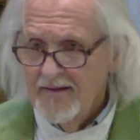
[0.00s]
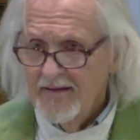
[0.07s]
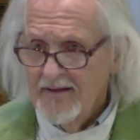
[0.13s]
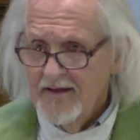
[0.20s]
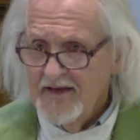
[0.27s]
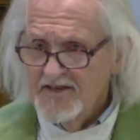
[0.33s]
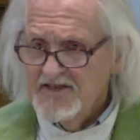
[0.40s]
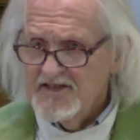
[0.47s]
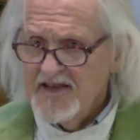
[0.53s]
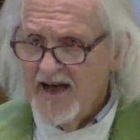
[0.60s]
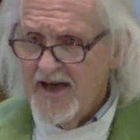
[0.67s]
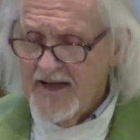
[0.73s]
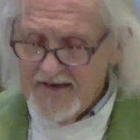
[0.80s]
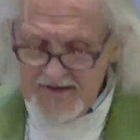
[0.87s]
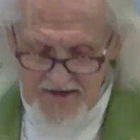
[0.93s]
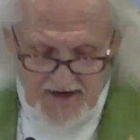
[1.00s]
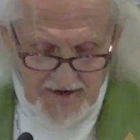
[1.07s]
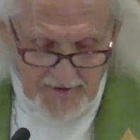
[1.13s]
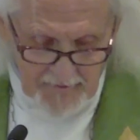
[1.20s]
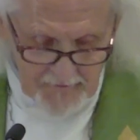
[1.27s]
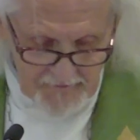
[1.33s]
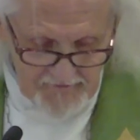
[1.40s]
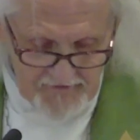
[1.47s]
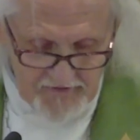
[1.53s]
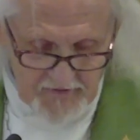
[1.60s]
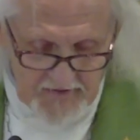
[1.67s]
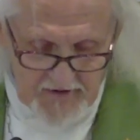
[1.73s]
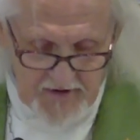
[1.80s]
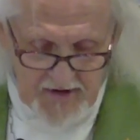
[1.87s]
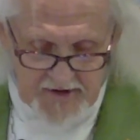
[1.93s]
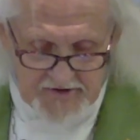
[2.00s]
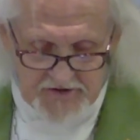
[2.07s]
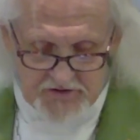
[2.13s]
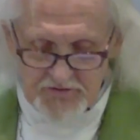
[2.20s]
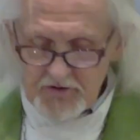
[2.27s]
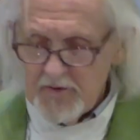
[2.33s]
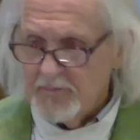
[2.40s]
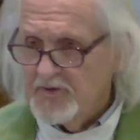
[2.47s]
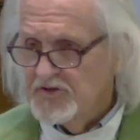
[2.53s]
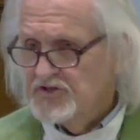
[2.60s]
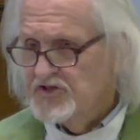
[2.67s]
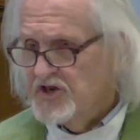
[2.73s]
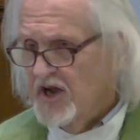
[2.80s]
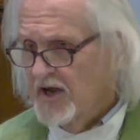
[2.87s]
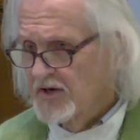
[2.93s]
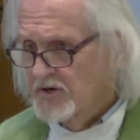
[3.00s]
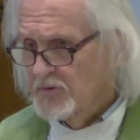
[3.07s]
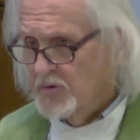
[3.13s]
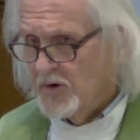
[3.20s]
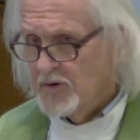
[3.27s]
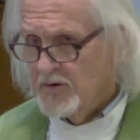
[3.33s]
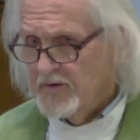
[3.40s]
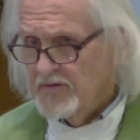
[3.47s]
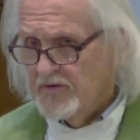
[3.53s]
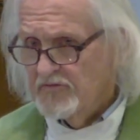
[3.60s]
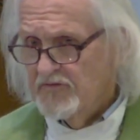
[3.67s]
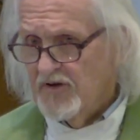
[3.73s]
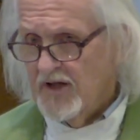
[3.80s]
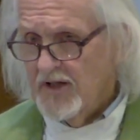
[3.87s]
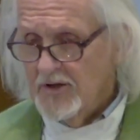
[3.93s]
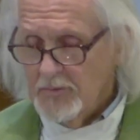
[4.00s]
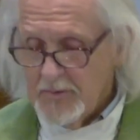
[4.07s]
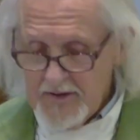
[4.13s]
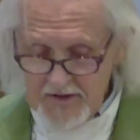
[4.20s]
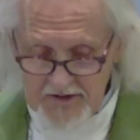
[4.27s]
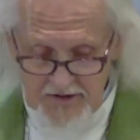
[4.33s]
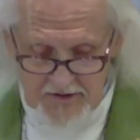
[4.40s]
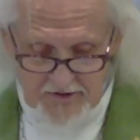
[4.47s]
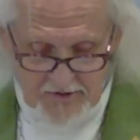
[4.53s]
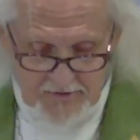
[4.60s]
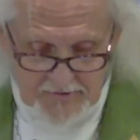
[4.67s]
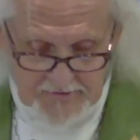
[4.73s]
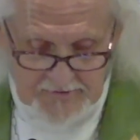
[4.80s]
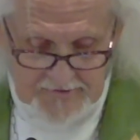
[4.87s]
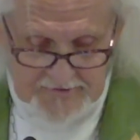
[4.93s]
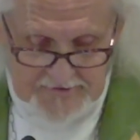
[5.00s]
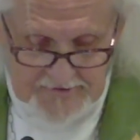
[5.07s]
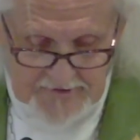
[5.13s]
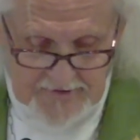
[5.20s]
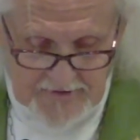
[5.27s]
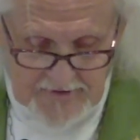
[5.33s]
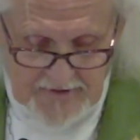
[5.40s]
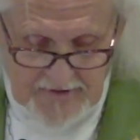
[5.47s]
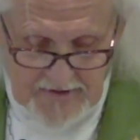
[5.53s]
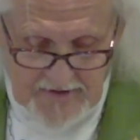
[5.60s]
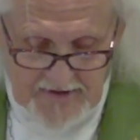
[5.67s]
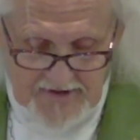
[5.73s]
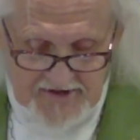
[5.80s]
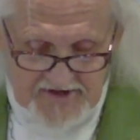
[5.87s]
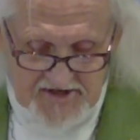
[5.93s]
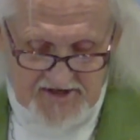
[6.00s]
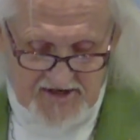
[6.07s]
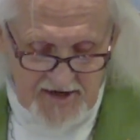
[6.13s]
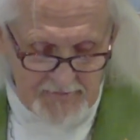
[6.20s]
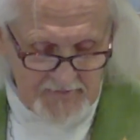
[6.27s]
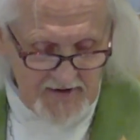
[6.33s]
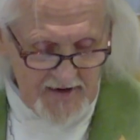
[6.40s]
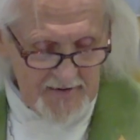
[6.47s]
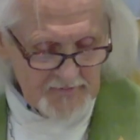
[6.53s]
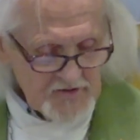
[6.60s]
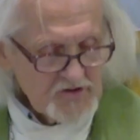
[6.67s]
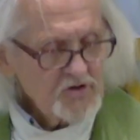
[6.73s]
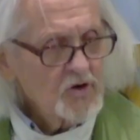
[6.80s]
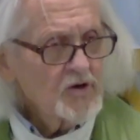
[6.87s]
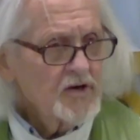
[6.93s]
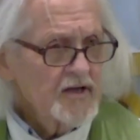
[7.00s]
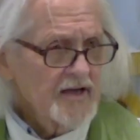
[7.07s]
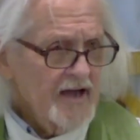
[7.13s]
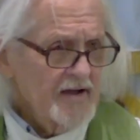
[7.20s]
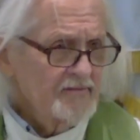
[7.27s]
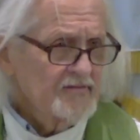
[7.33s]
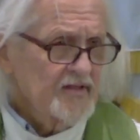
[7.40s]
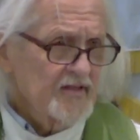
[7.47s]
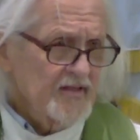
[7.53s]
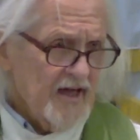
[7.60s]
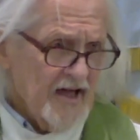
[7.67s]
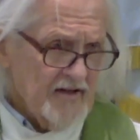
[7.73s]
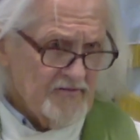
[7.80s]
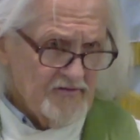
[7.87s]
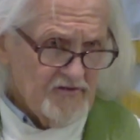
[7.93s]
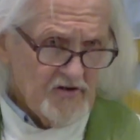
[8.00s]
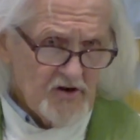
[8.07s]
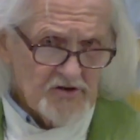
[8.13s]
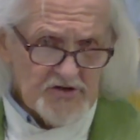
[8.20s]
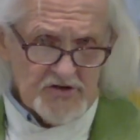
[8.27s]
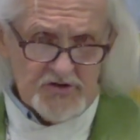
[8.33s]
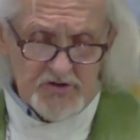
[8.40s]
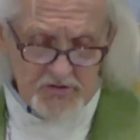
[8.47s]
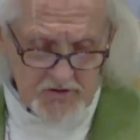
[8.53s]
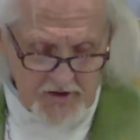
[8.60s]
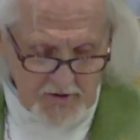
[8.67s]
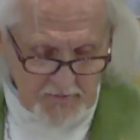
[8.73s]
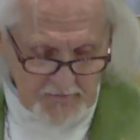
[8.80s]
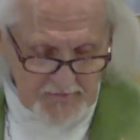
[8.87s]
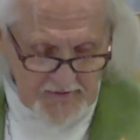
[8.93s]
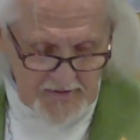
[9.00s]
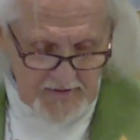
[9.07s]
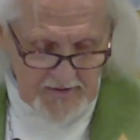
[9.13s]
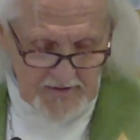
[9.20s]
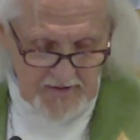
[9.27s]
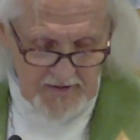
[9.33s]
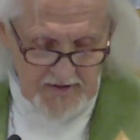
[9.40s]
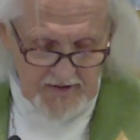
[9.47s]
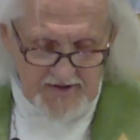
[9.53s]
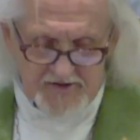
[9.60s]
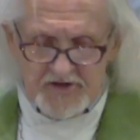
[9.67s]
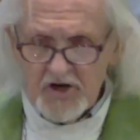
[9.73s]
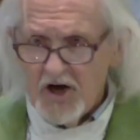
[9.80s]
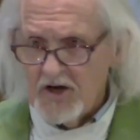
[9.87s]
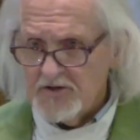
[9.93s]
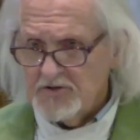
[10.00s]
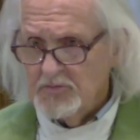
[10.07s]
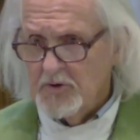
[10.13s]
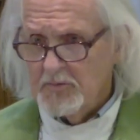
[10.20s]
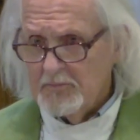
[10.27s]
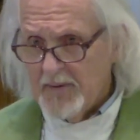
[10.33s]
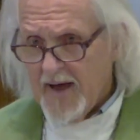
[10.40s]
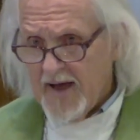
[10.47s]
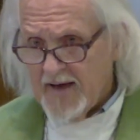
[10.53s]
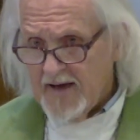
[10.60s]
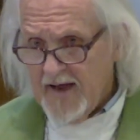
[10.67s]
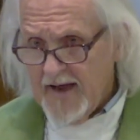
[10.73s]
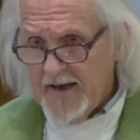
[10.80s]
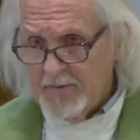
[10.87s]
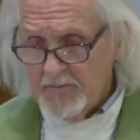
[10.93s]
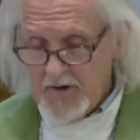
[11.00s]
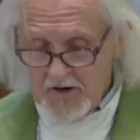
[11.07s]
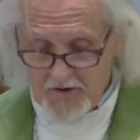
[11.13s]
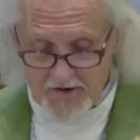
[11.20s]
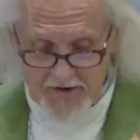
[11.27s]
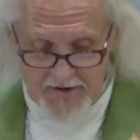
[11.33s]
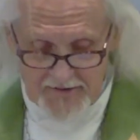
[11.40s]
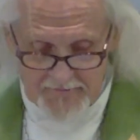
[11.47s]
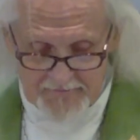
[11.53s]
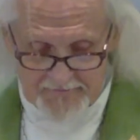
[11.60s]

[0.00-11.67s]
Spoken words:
He signed up for the next trip in January the following year. Sometime shortly after that first trip, he talked with Pat Hanberry